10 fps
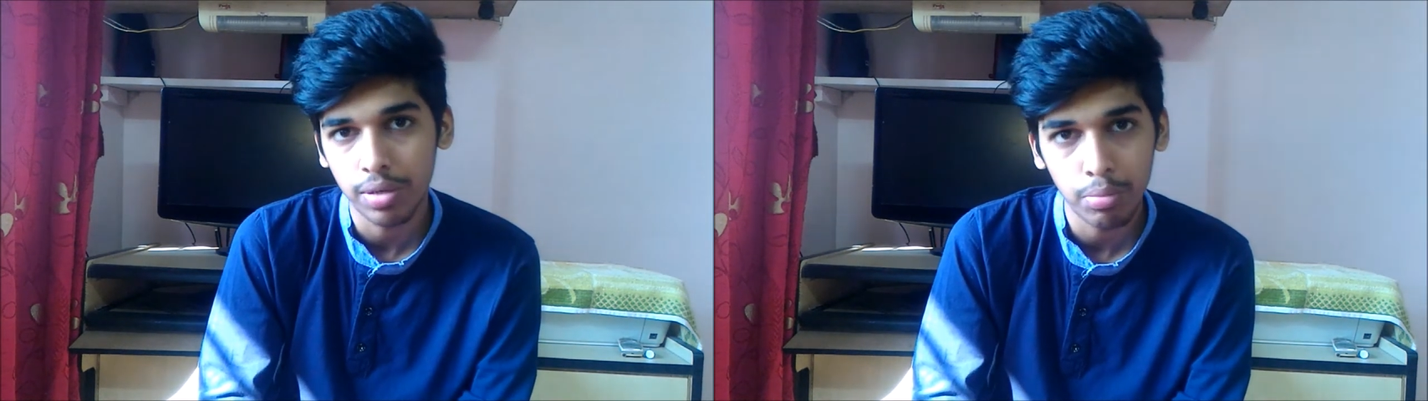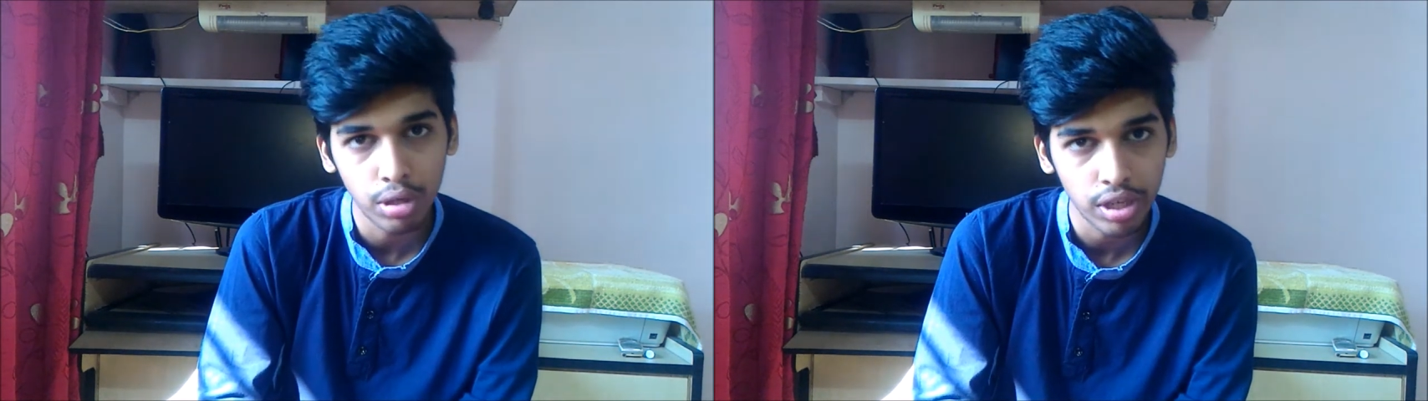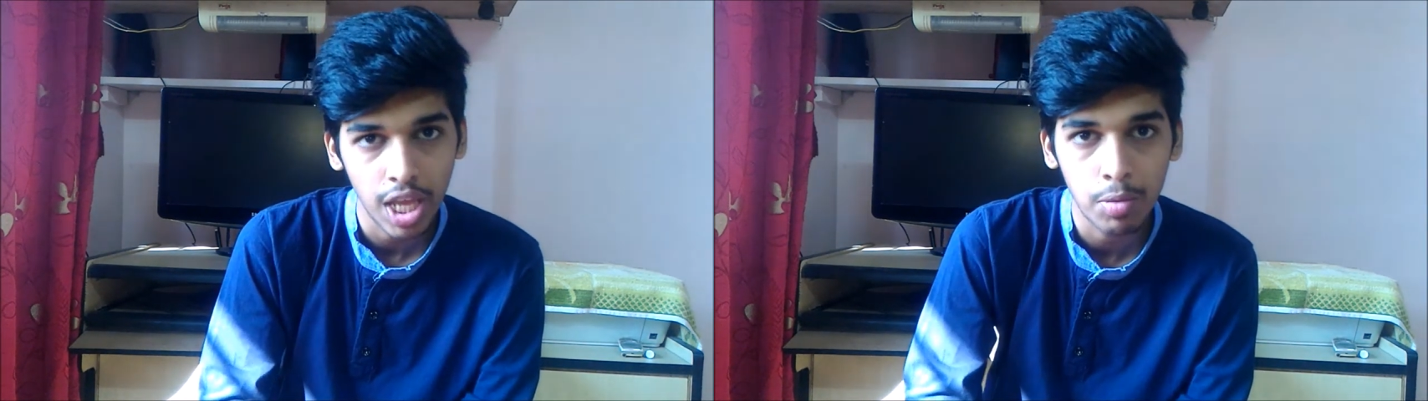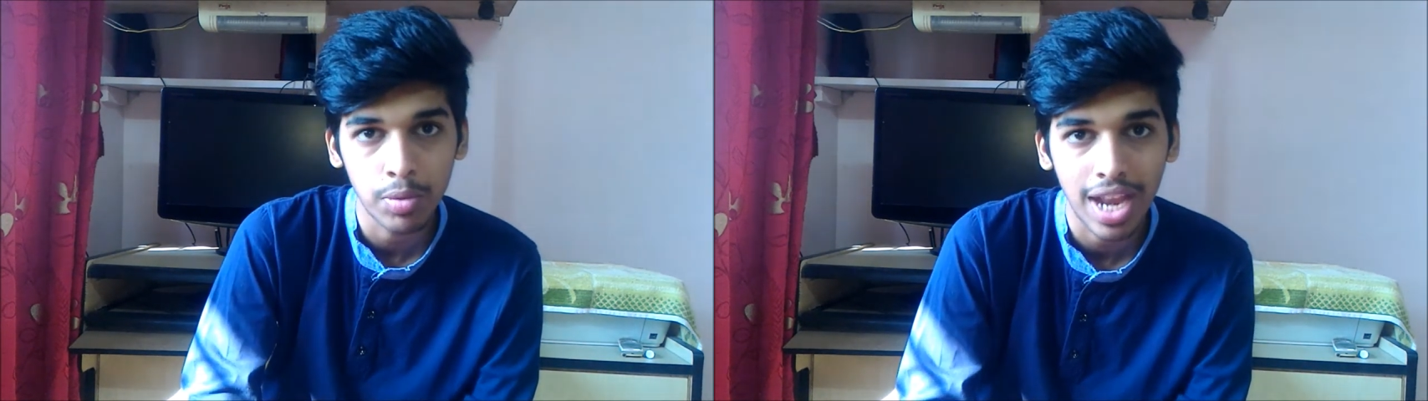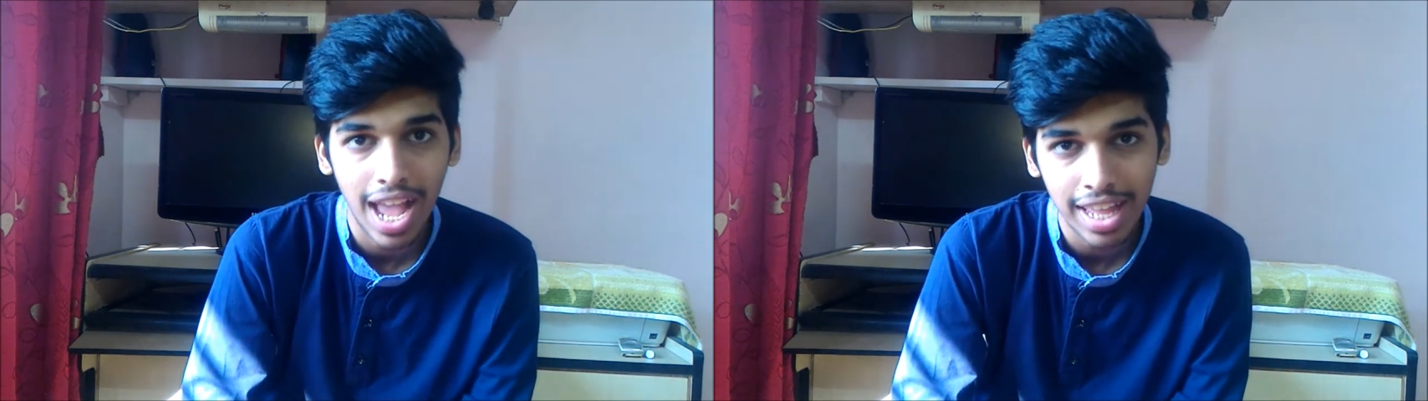and World Camps,
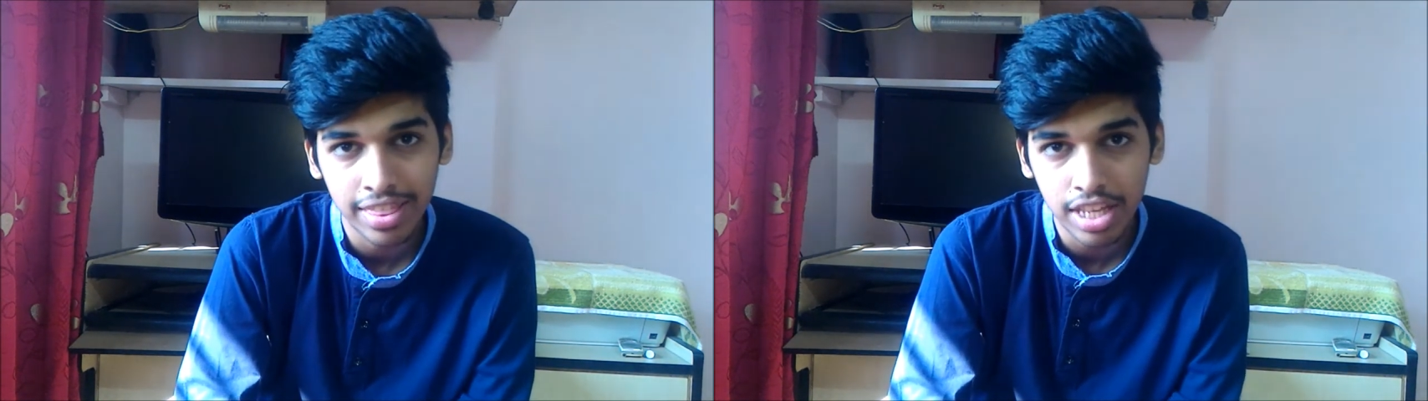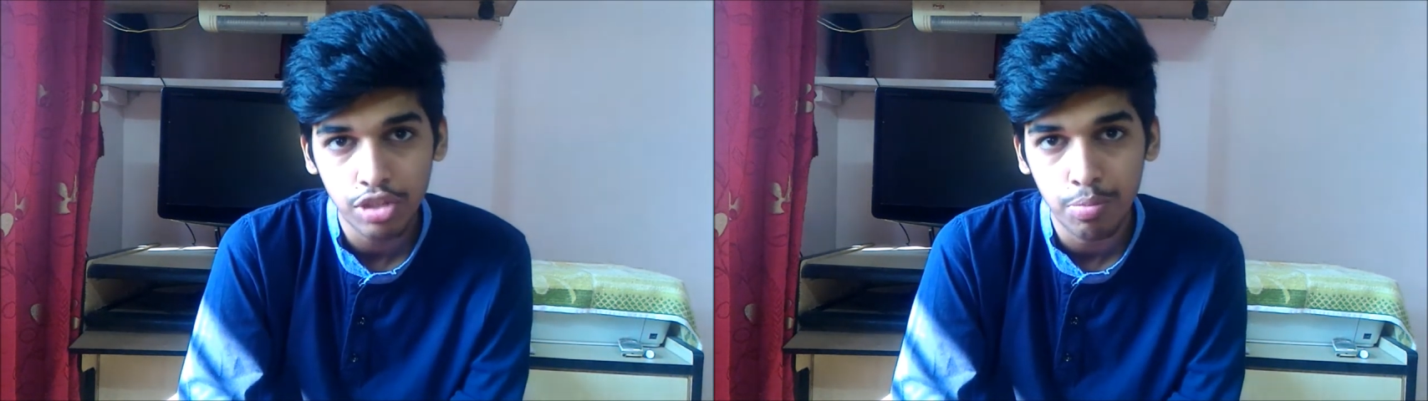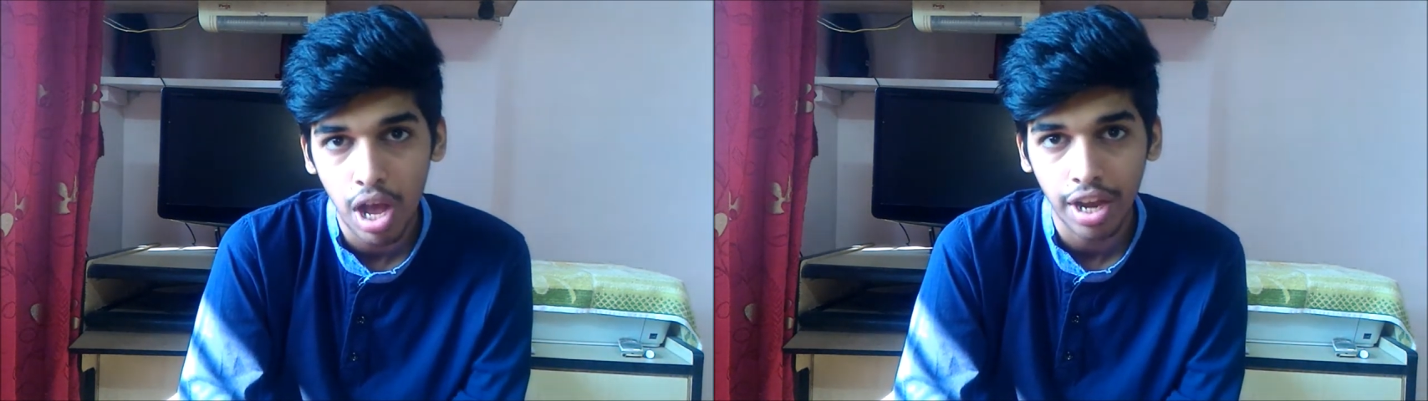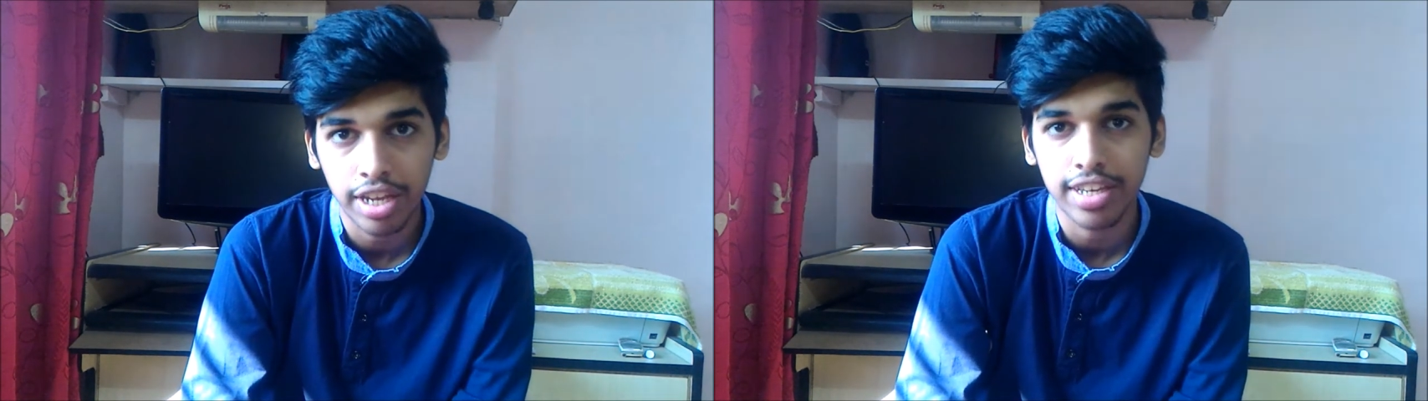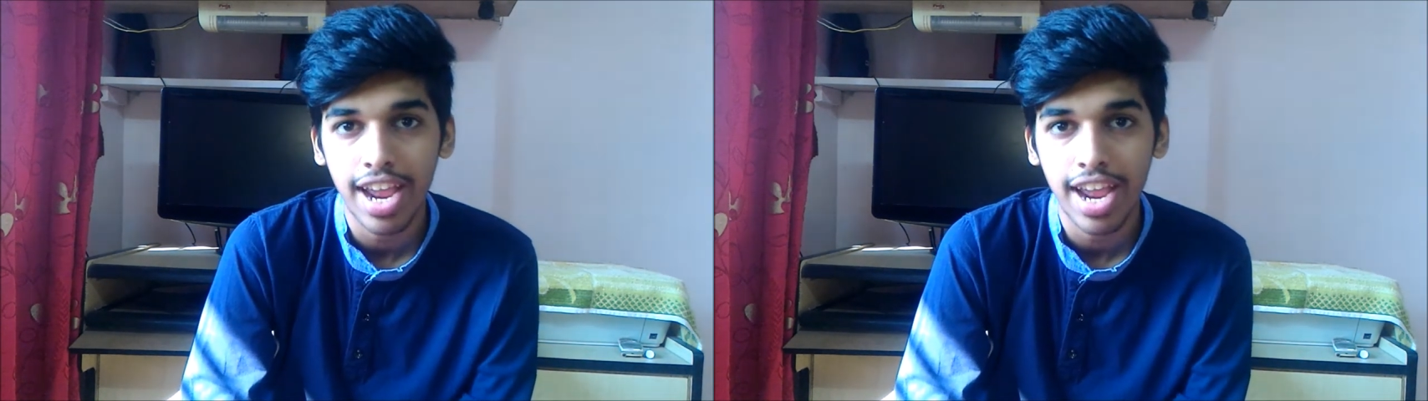but in this market,